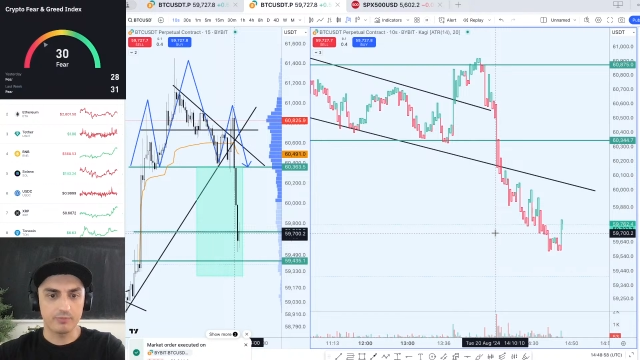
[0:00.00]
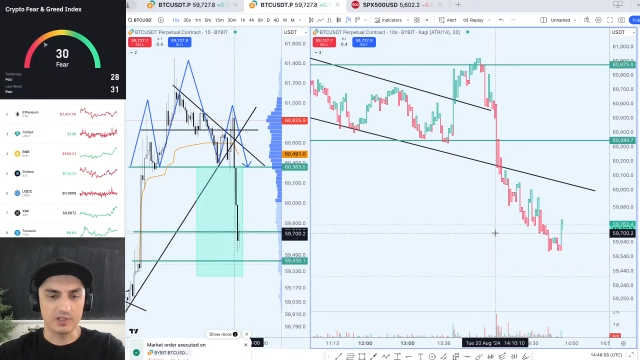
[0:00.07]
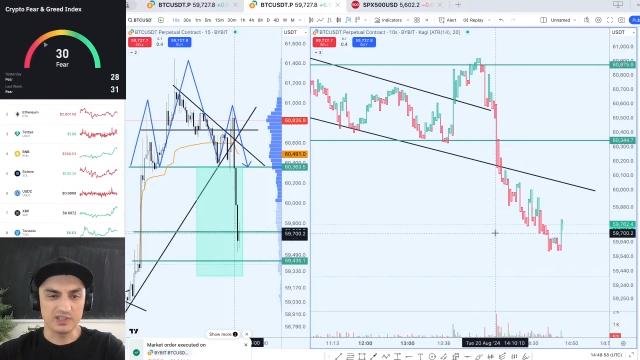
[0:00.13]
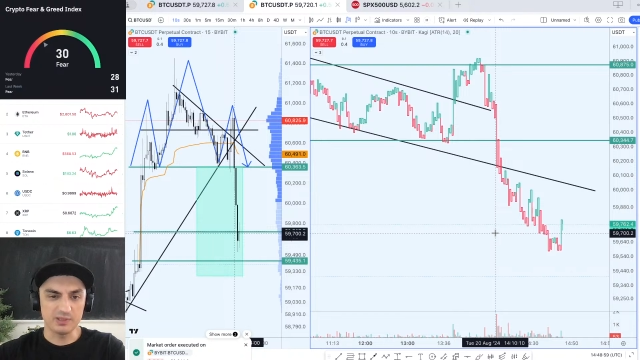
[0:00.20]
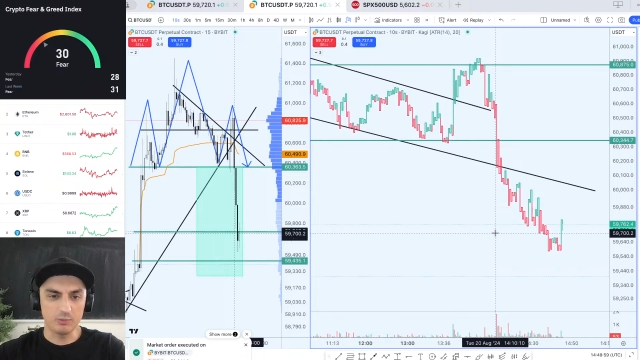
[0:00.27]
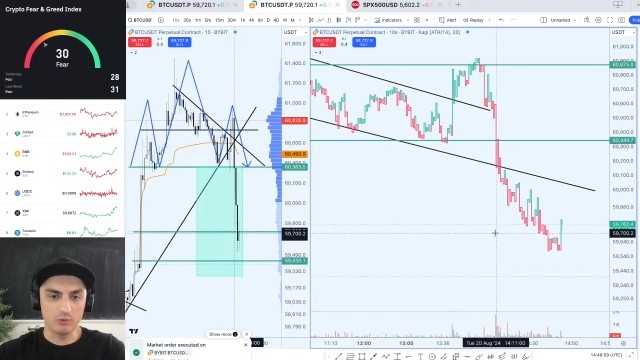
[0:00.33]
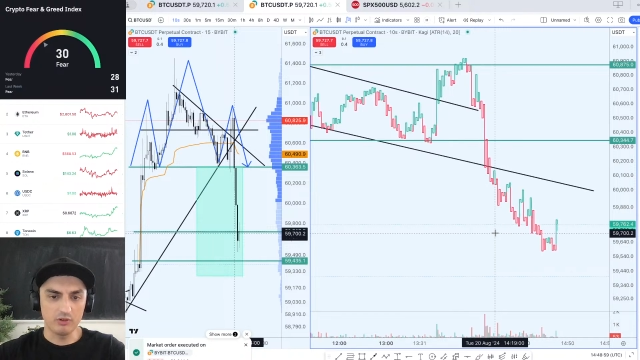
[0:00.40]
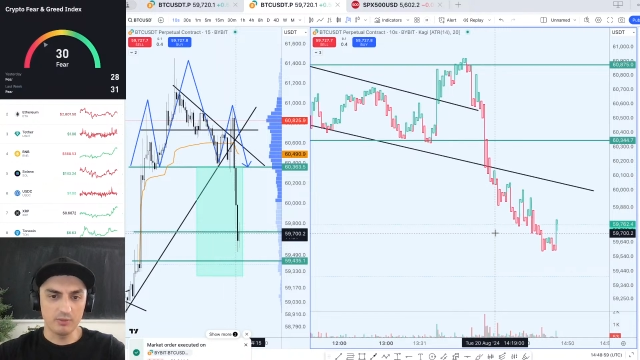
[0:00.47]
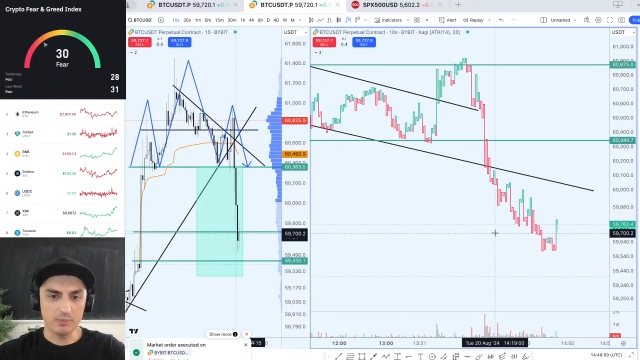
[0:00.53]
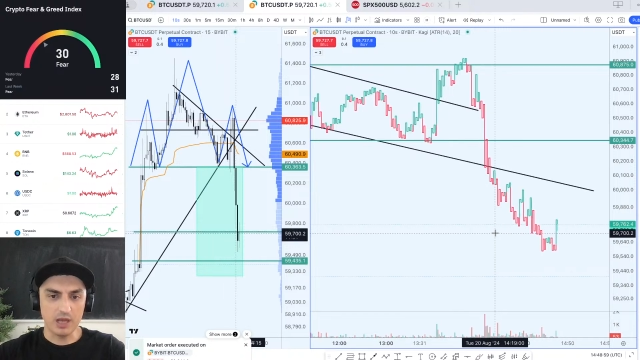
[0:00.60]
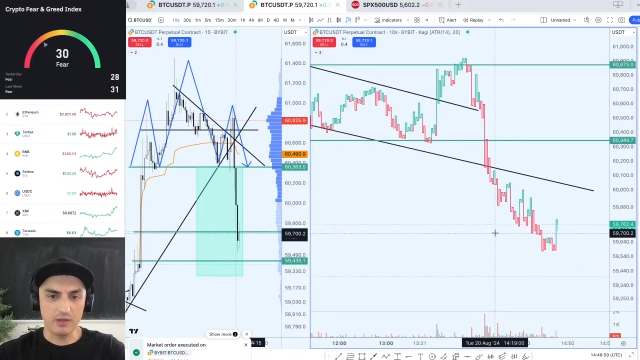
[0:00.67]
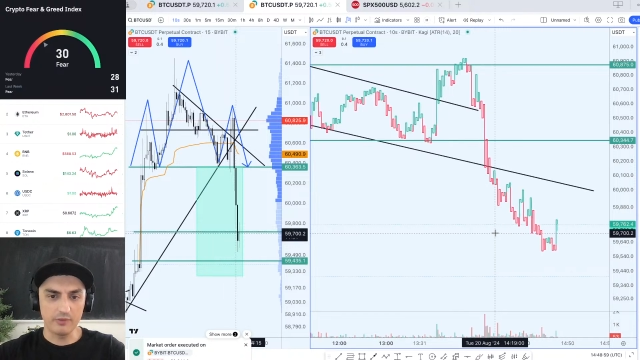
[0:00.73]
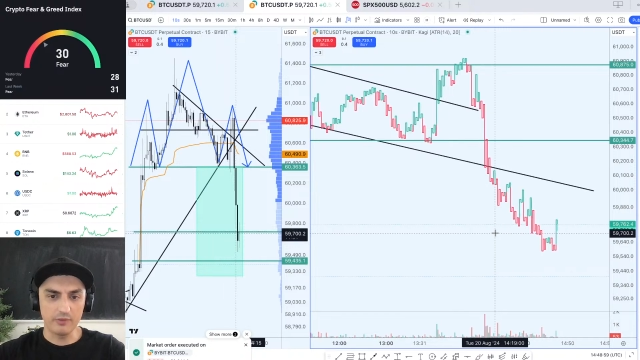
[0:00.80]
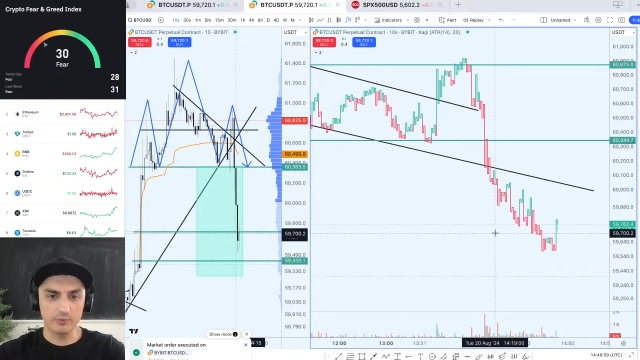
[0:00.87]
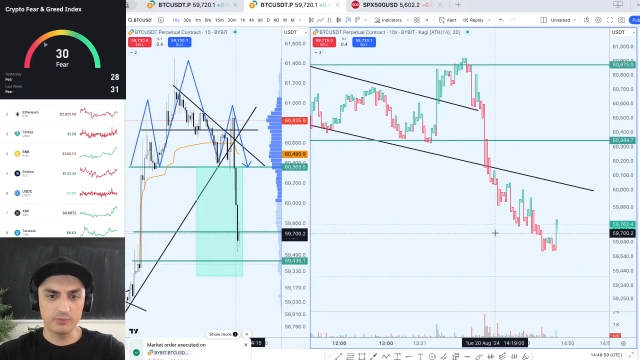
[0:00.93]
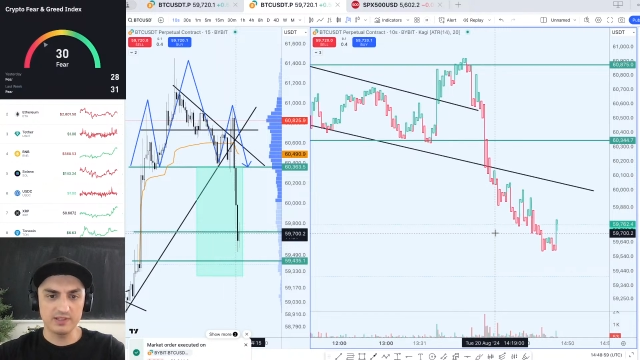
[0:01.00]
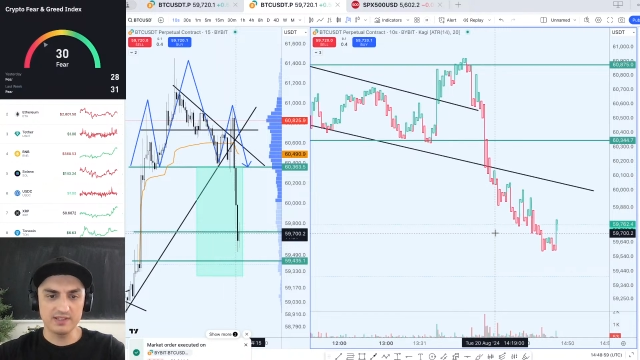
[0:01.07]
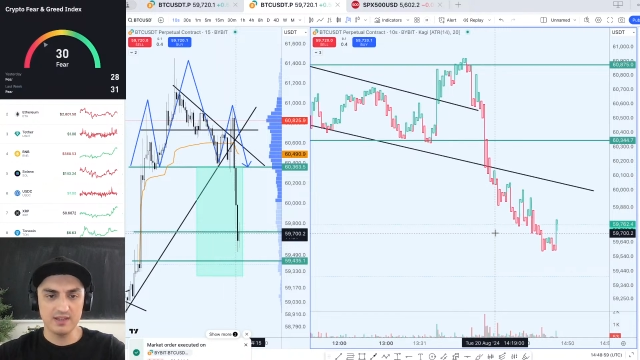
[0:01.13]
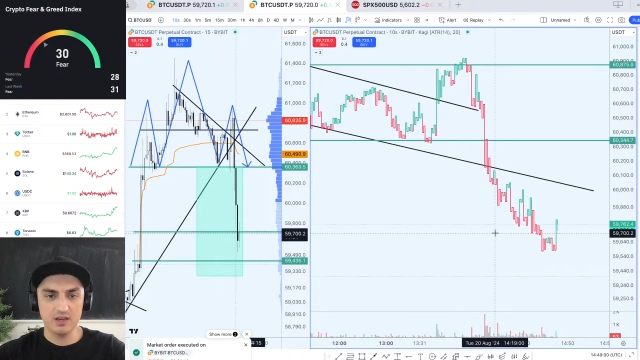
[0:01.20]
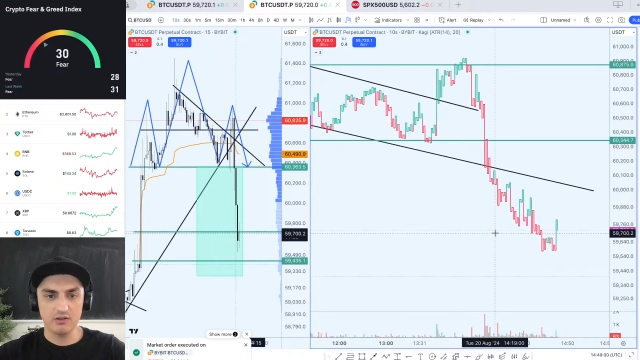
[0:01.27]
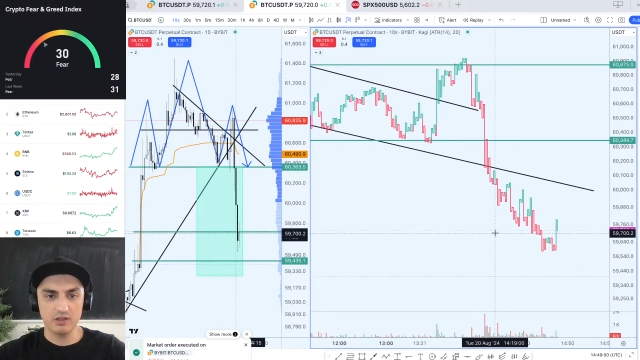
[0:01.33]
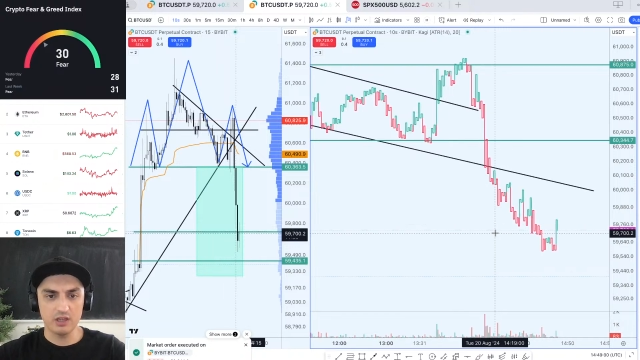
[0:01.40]
possible rebound from this
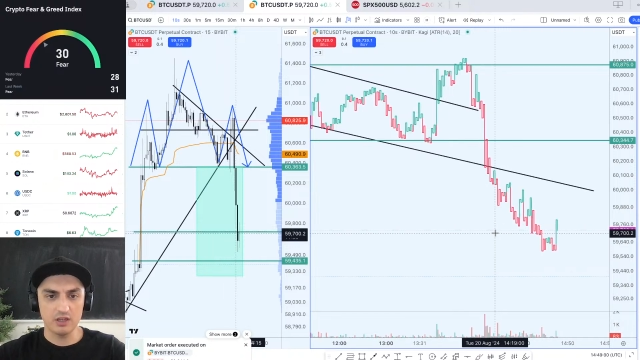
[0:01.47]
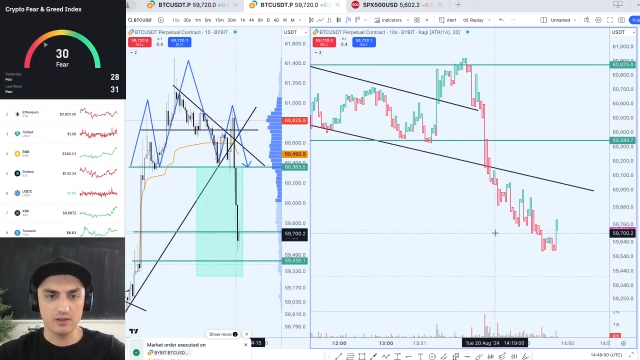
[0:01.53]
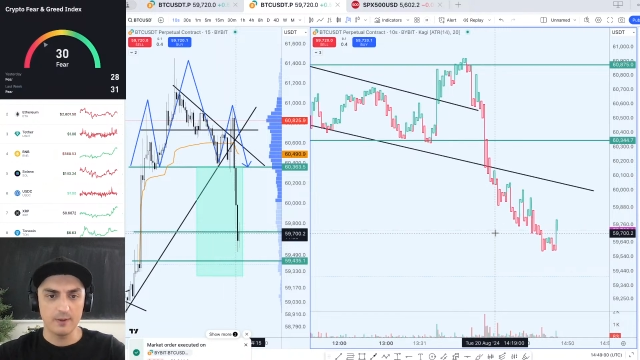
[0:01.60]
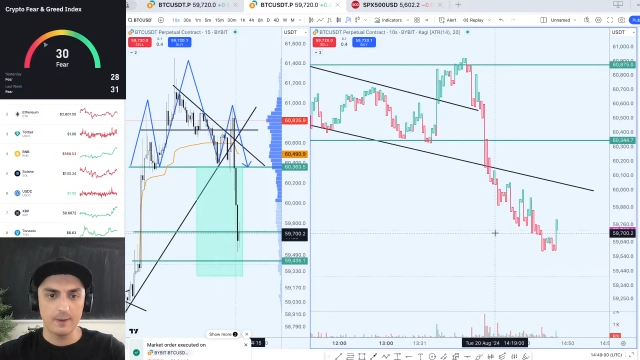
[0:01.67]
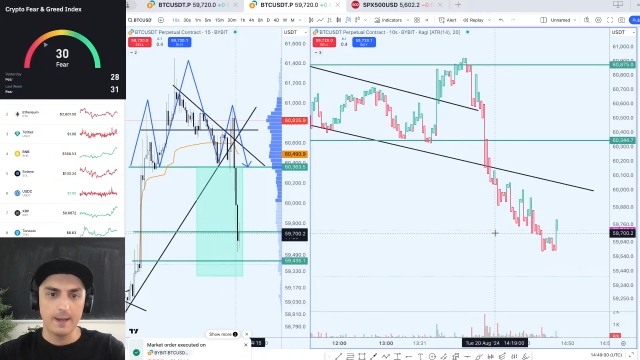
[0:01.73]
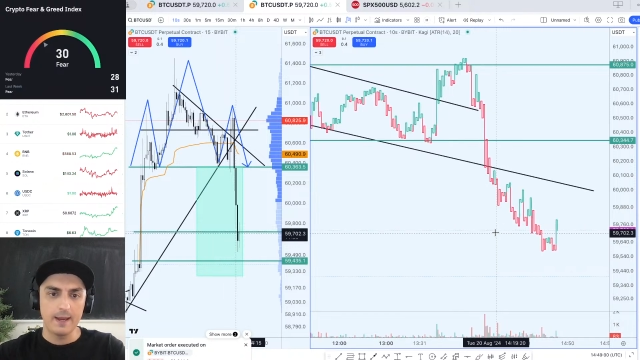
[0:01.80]
area.